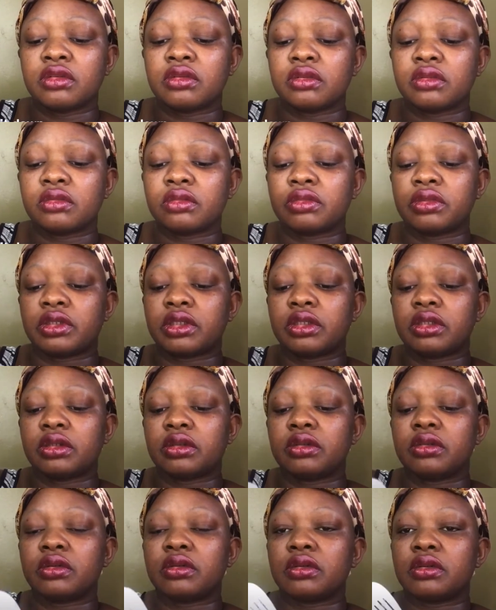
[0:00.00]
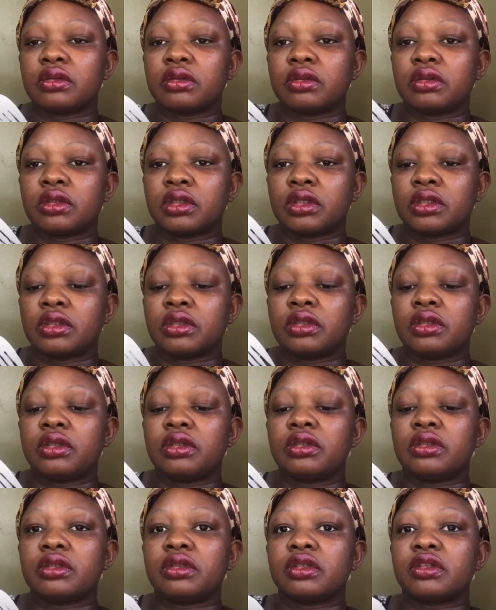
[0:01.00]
I'm gonna use the